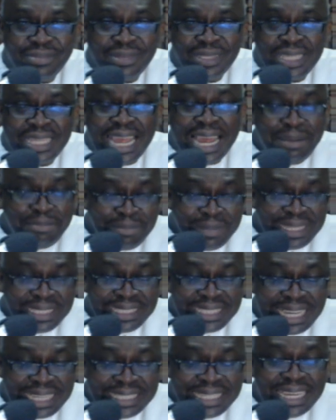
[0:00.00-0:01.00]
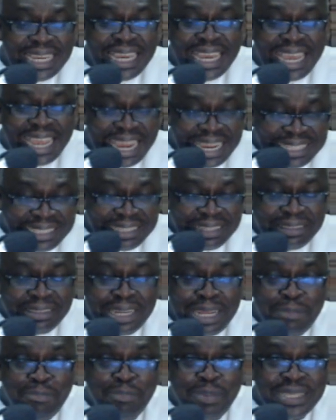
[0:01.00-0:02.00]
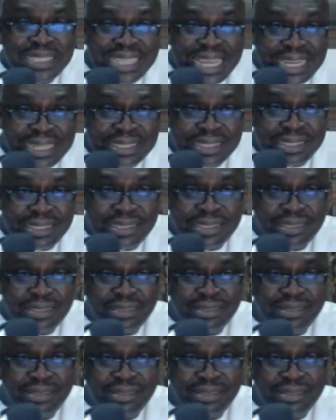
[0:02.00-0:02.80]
That means that 83%